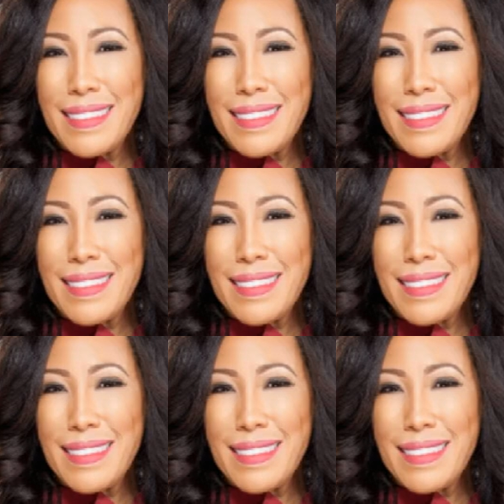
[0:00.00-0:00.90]

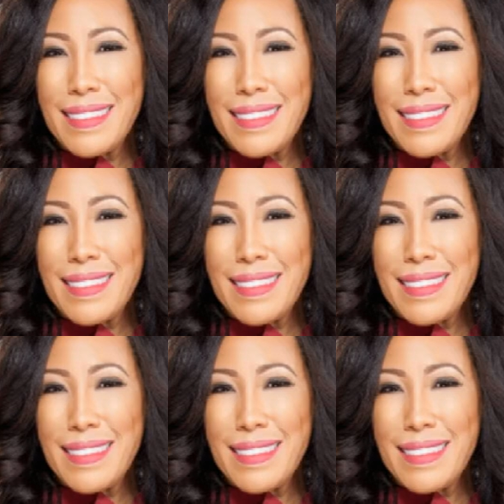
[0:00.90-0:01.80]

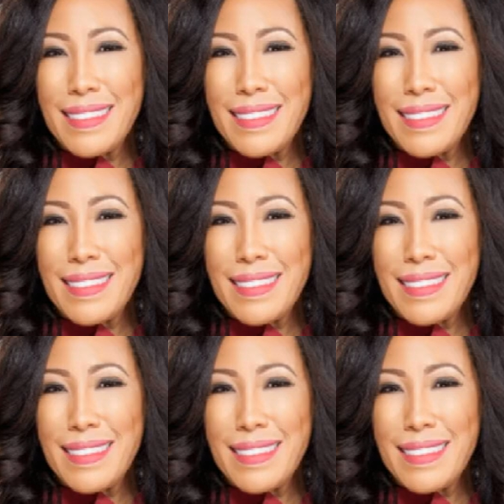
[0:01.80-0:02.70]

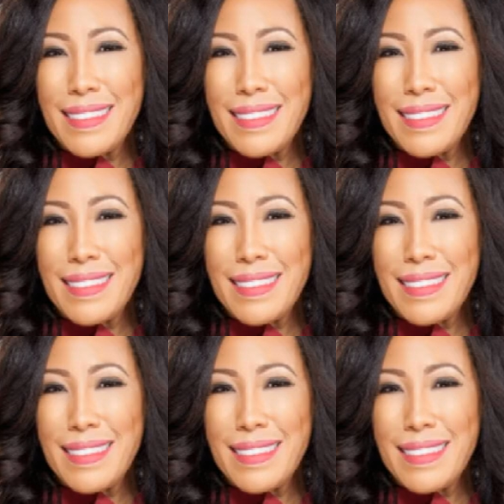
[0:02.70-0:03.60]

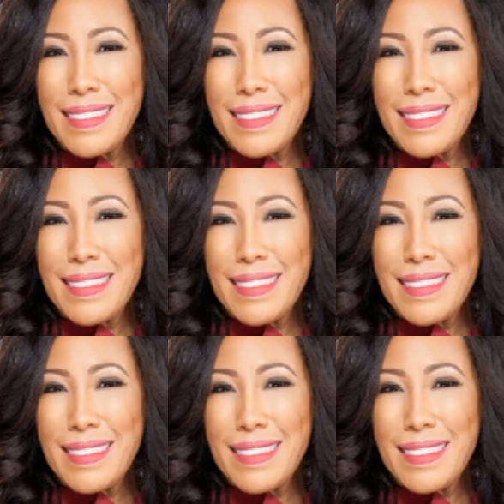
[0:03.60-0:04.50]

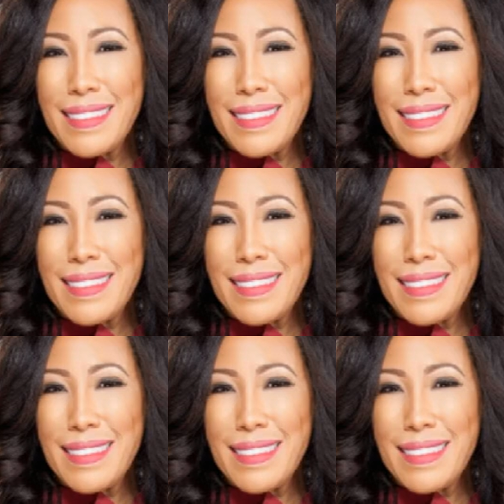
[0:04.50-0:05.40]

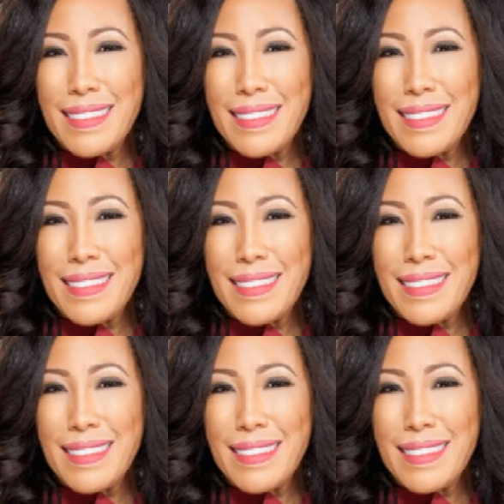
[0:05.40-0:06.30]

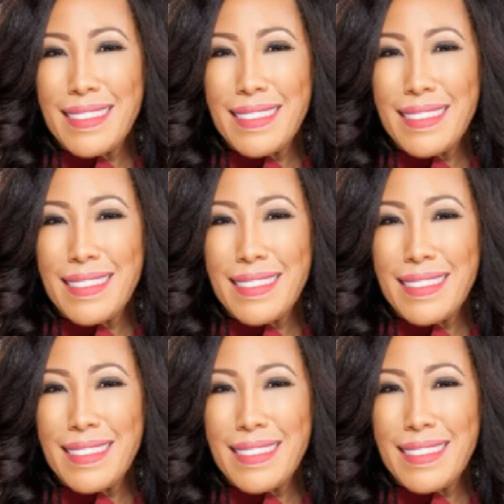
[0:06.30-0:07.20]

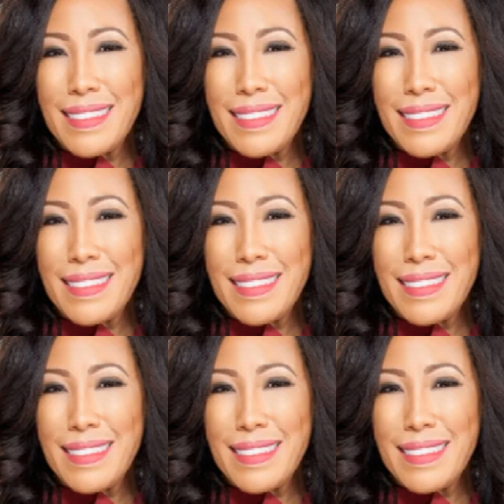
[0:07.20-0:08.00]
This is a still picture; no speech is visible.